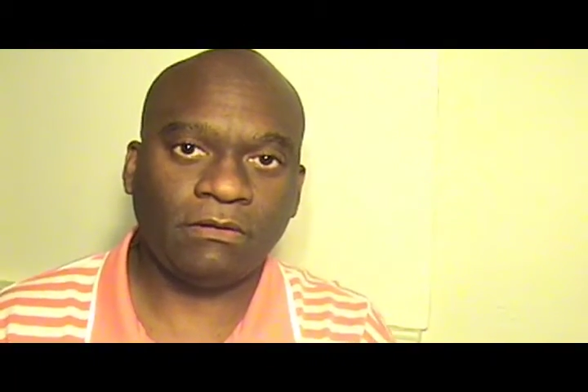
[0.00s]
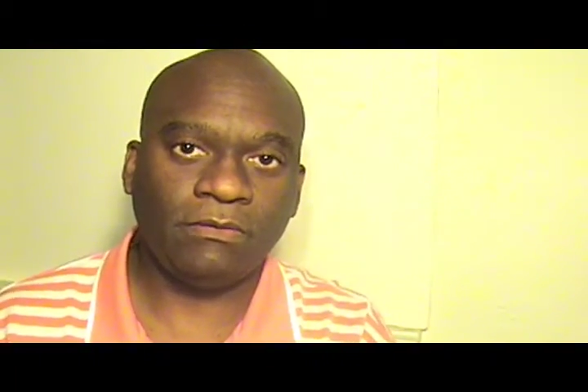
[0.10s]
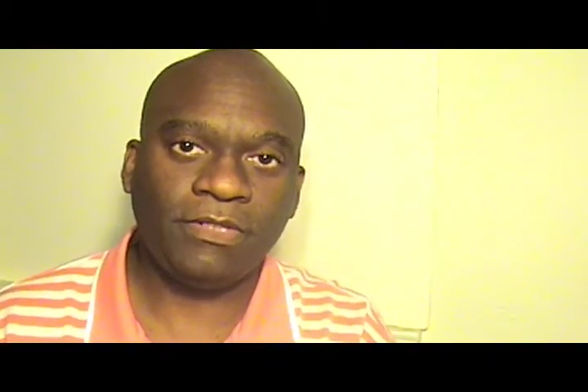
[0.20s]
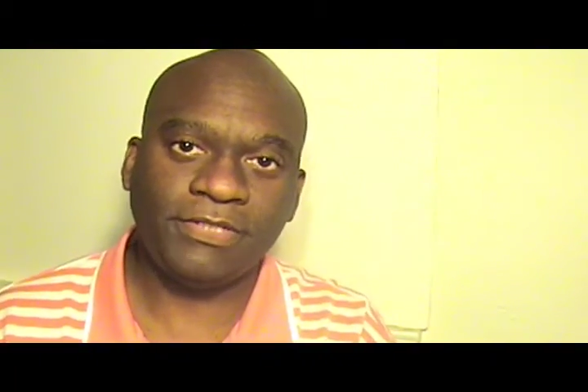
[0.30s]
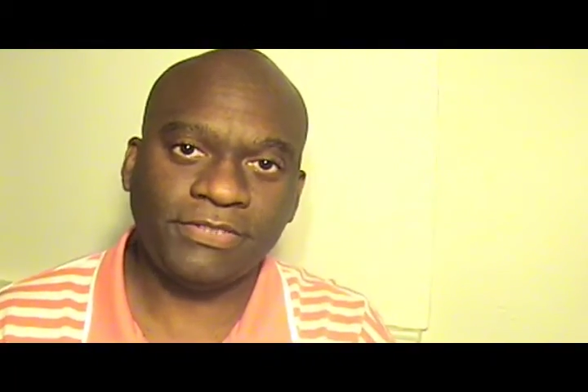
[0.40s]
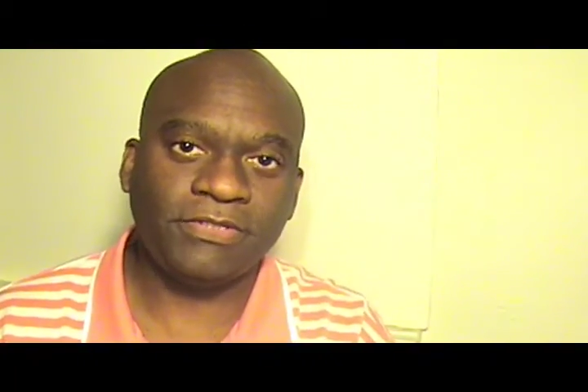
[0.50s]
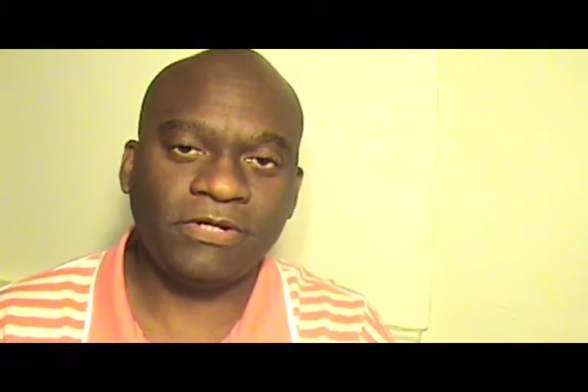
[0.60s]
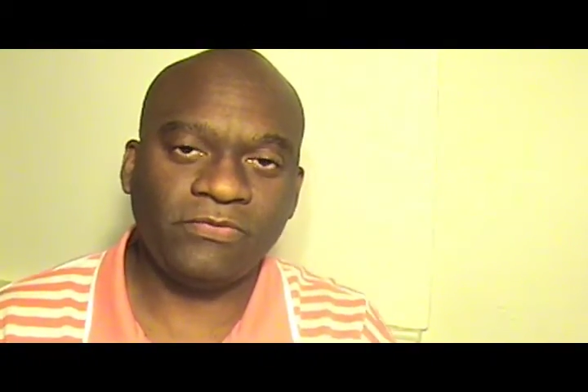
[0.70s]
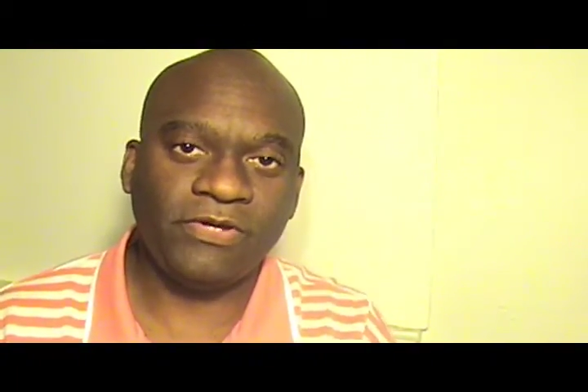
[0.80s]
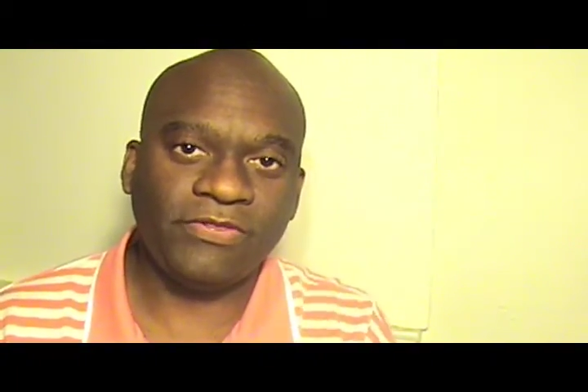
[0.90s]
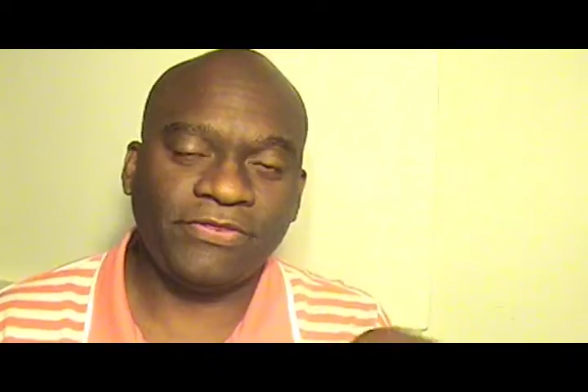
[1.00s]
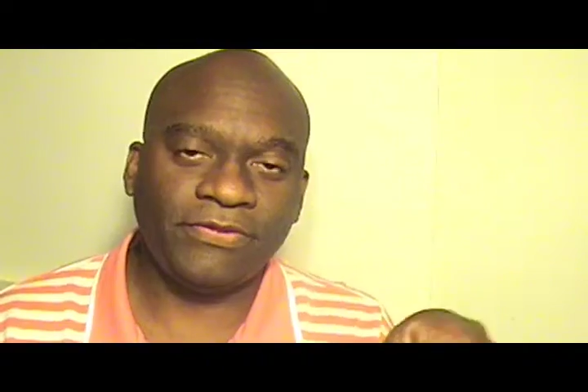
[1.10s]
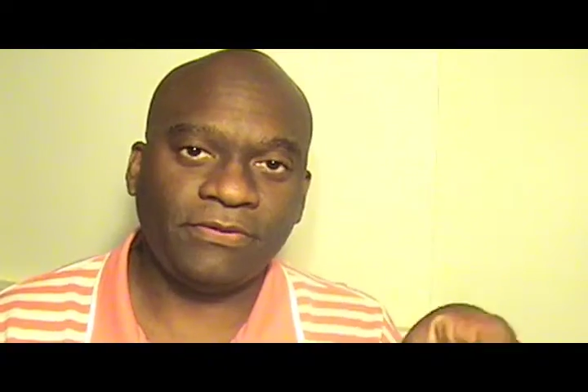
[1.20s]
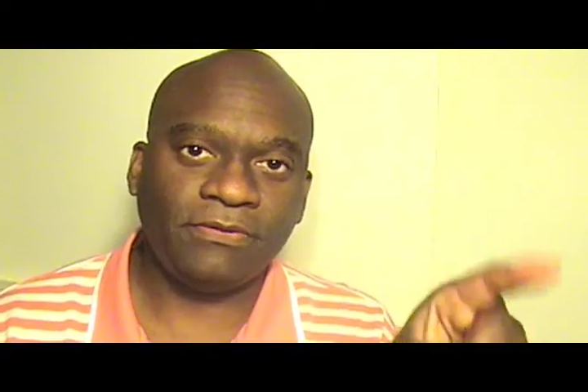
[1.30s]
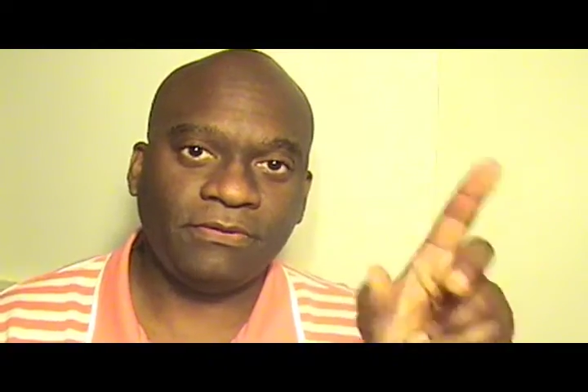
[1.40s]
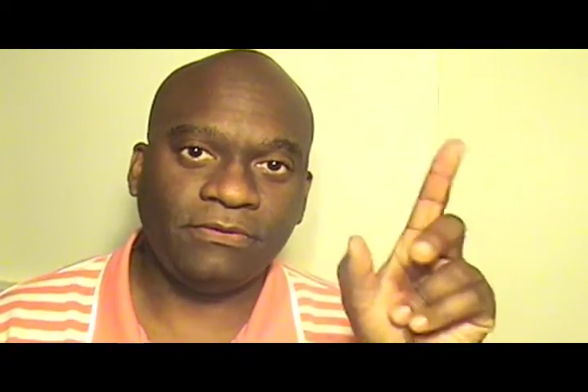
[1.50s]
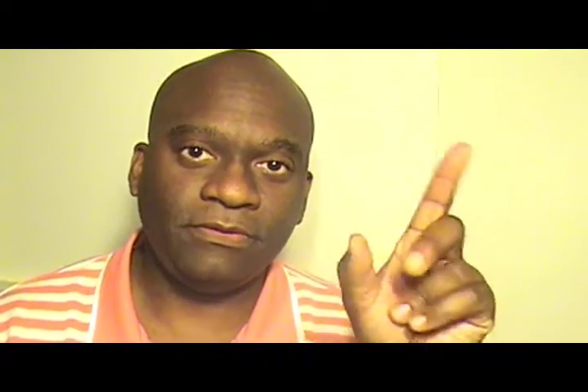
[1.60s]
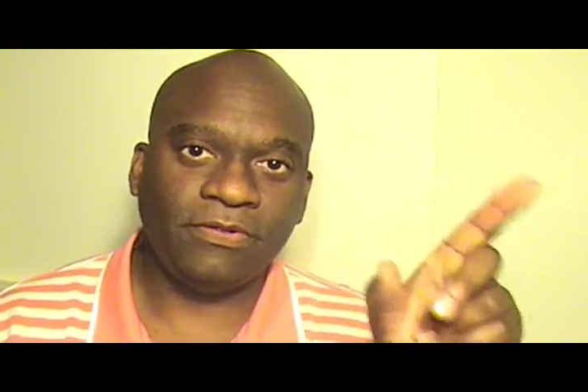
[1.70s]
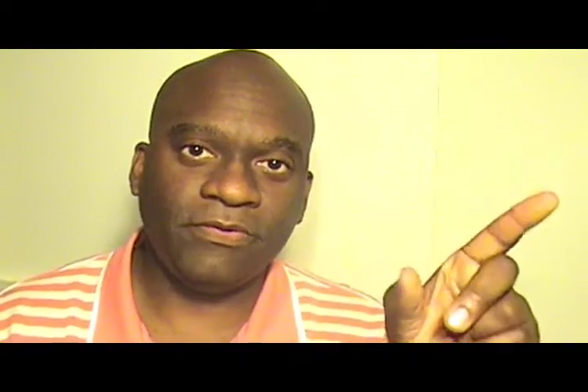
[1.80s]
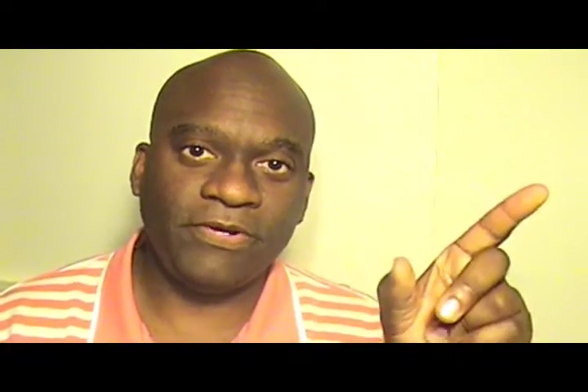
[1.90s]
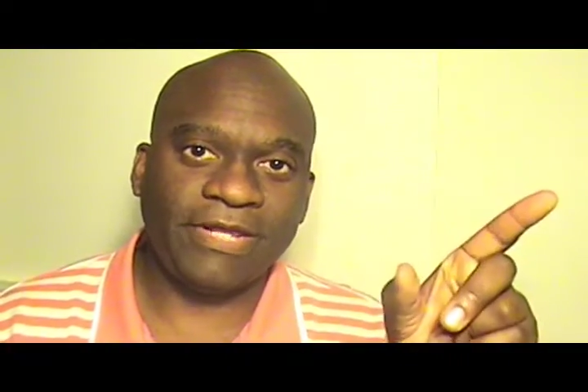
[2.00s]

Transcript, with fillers: well, let's start with Notre